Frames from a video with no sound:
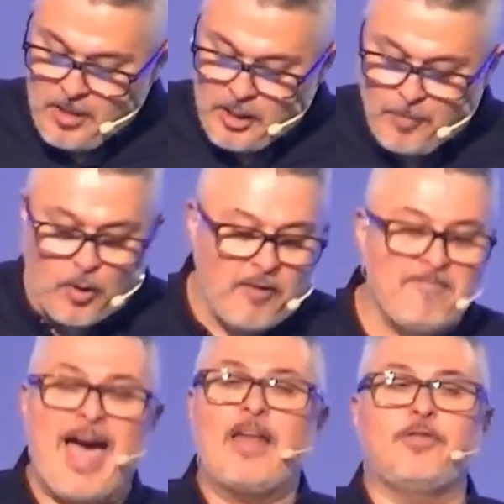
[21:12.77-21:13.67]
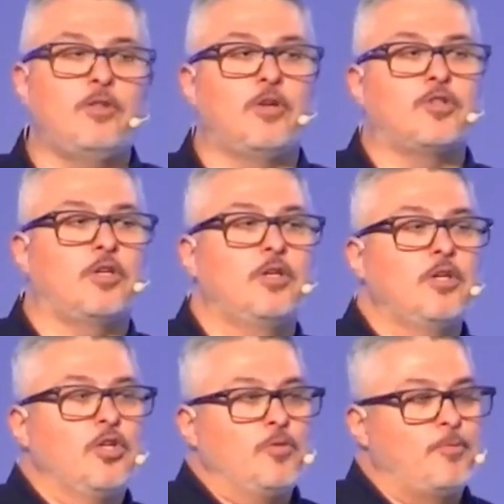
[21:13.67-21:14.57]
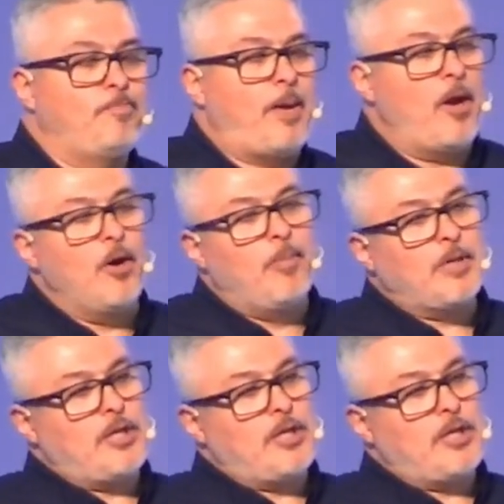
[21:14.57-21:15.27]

In the book of Matthew, there's a parable